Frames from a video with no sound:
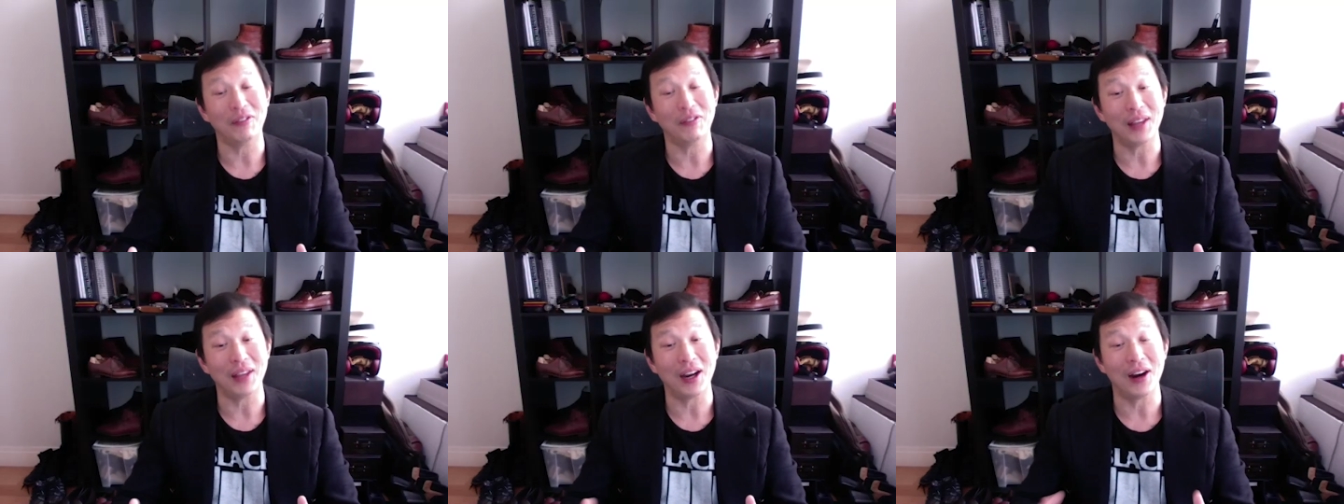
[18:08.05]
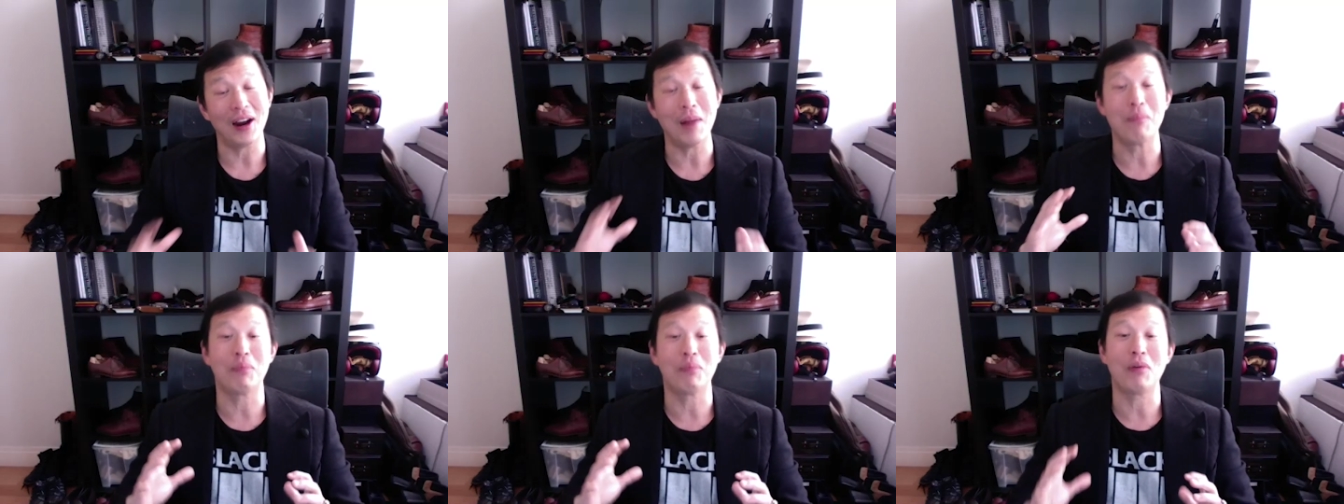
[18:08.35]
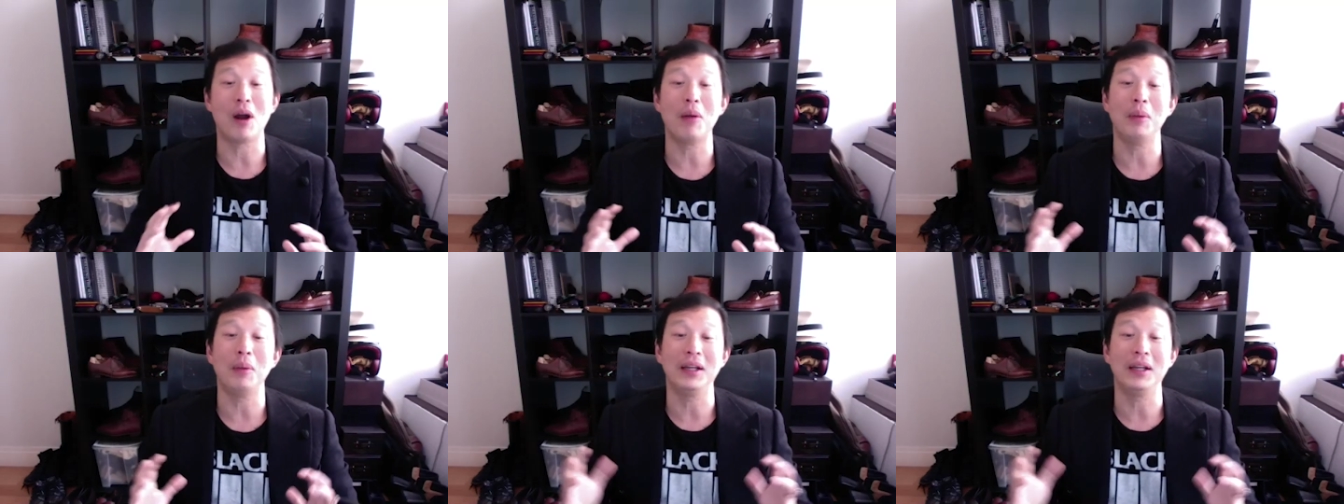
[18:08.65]
there and
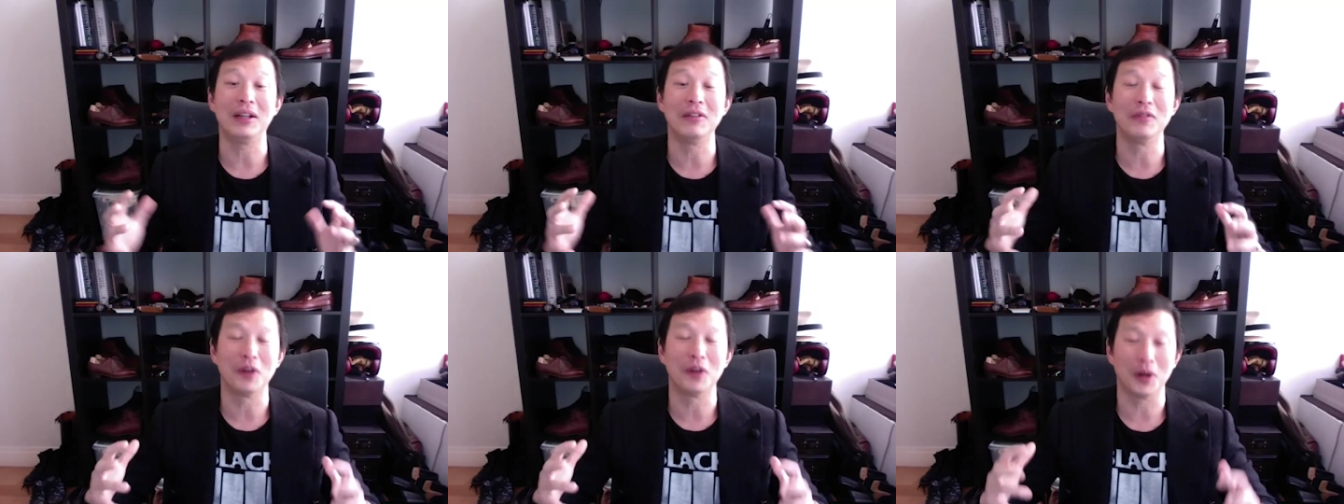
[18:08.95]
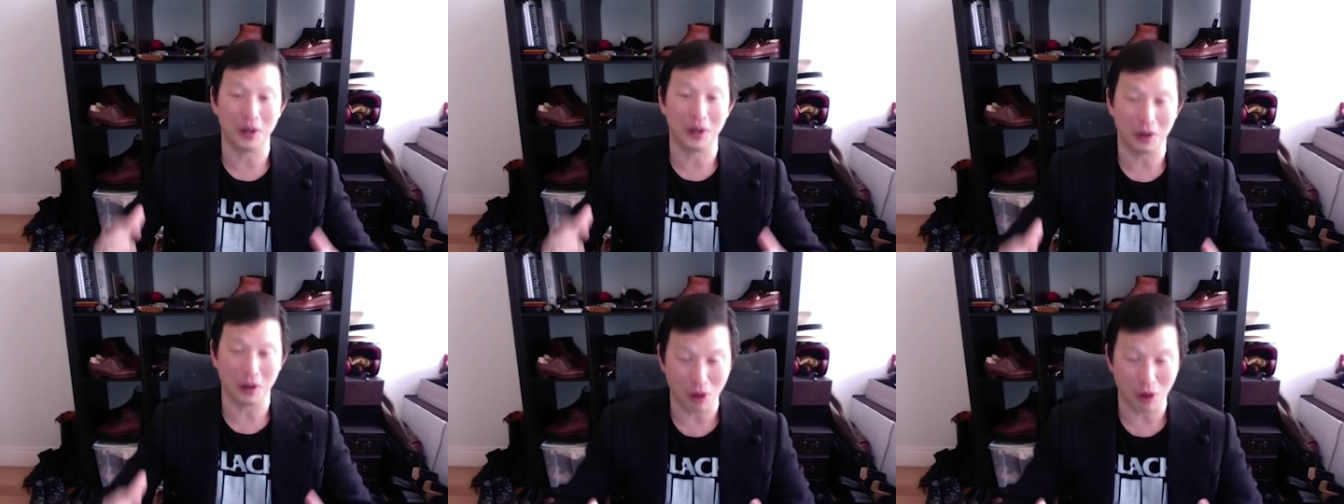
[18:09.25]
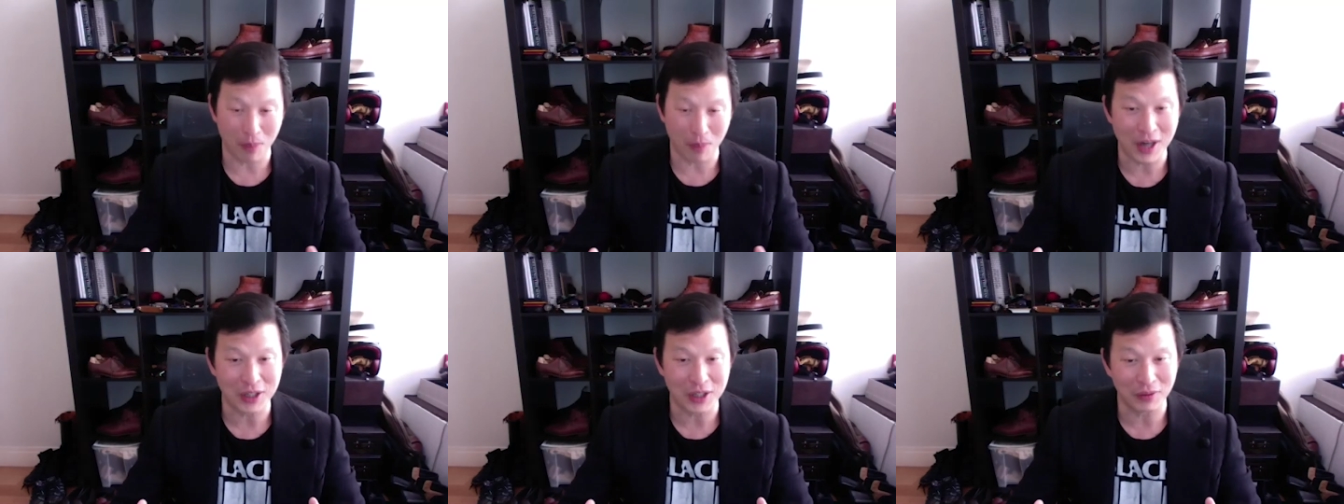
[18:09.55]
probably converted a whole
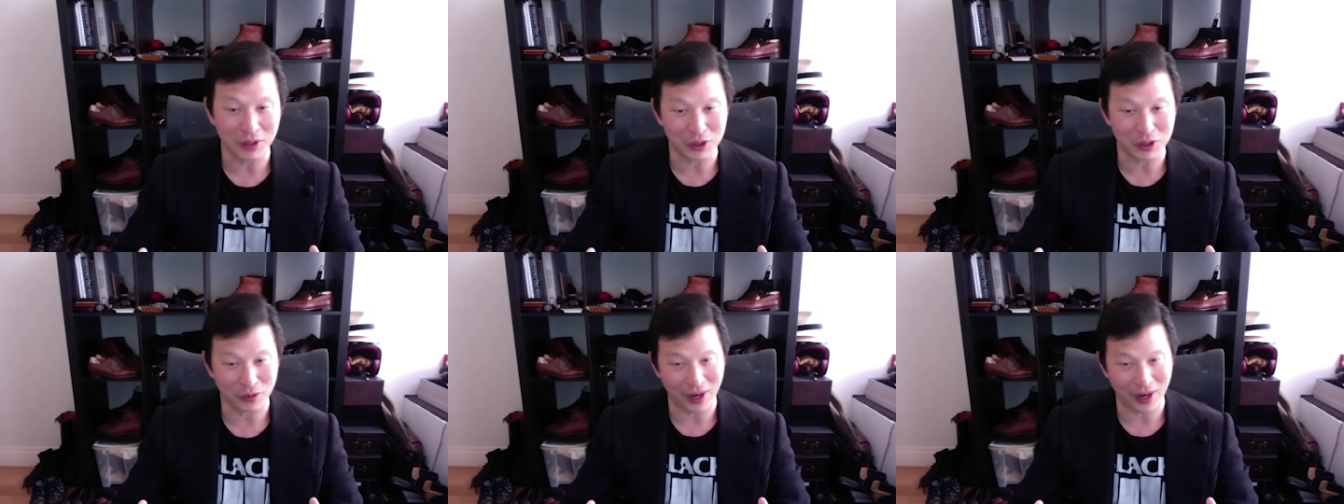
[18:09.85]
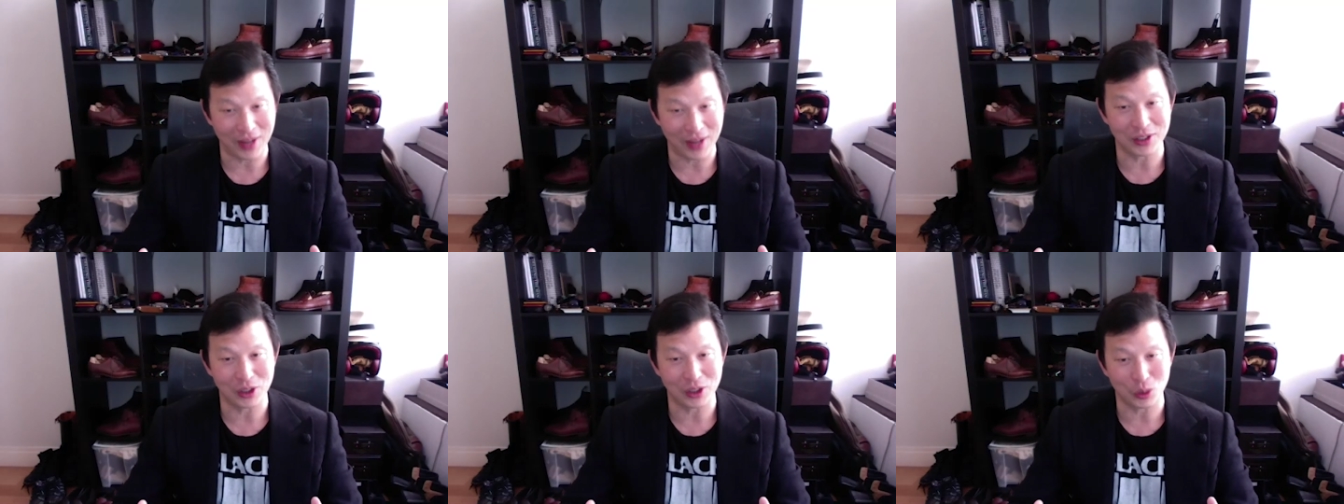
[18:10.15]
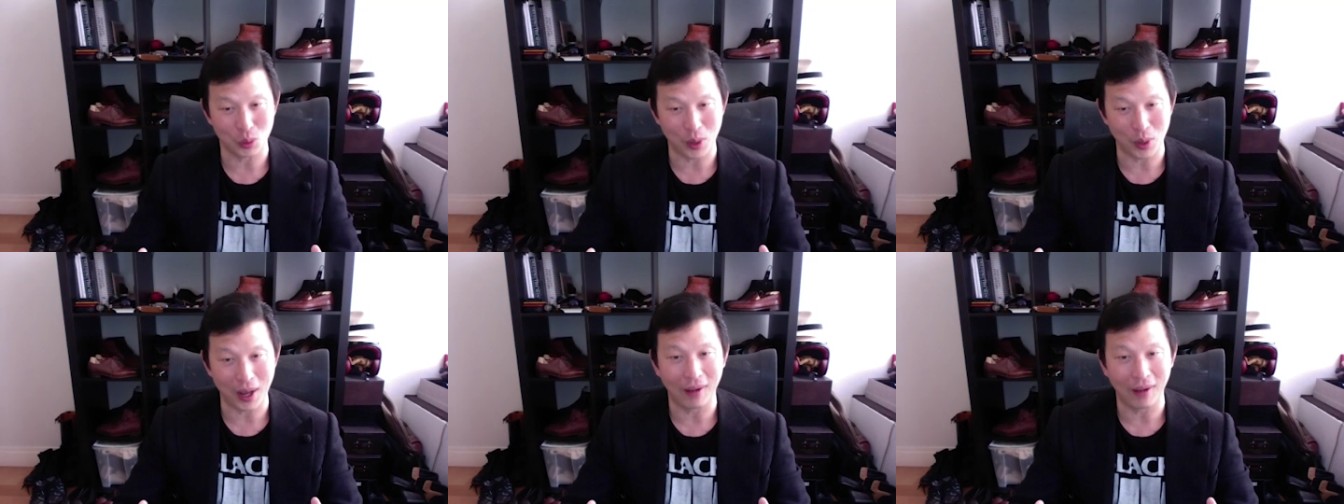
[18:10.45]
bunch of his friends as
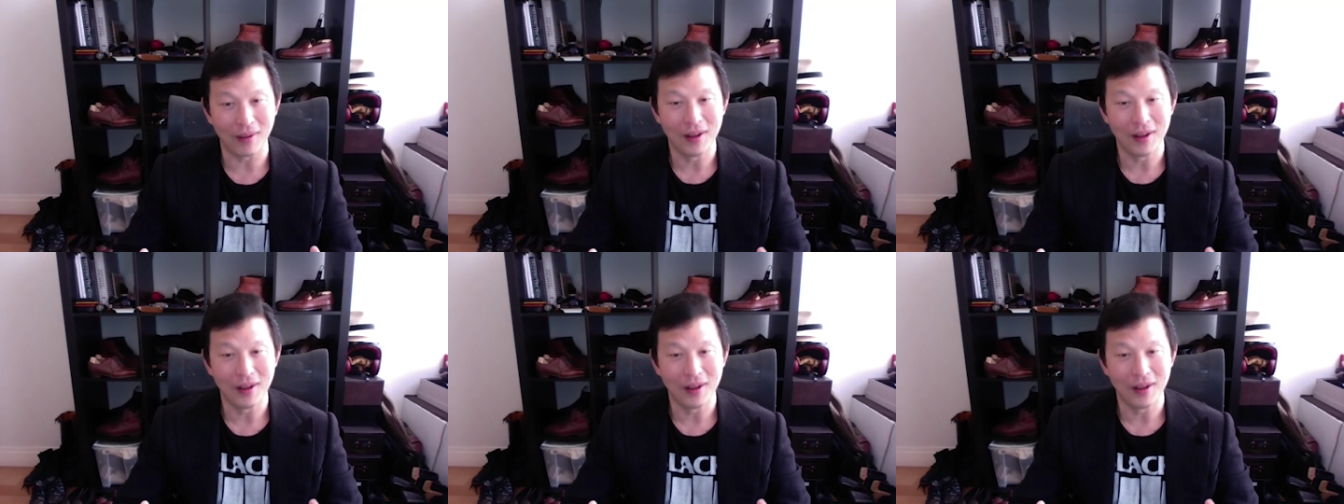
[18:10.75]
well.